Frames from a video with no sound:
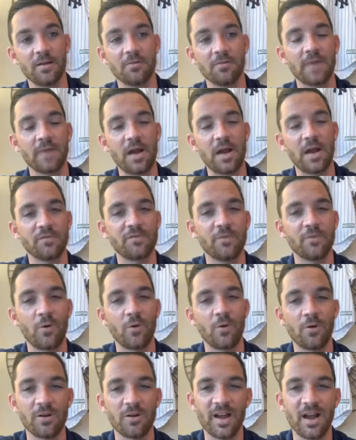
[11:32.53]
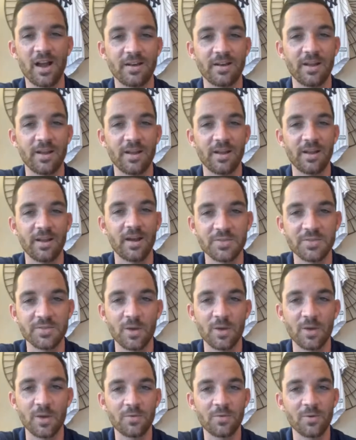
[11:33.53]
and I got DeAndre Swift, which is
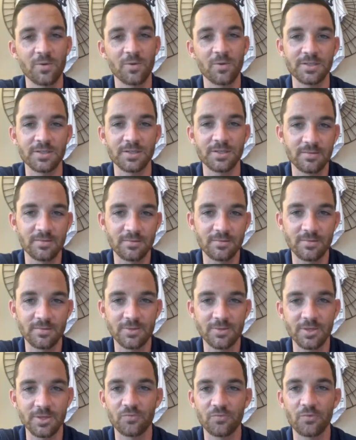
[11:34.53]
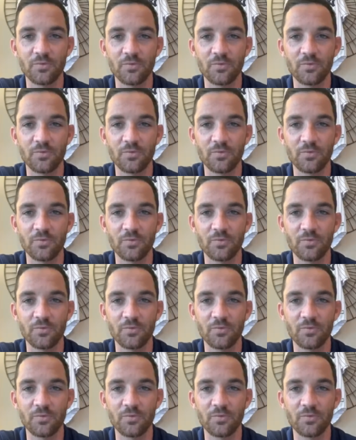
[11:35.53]
just really scary.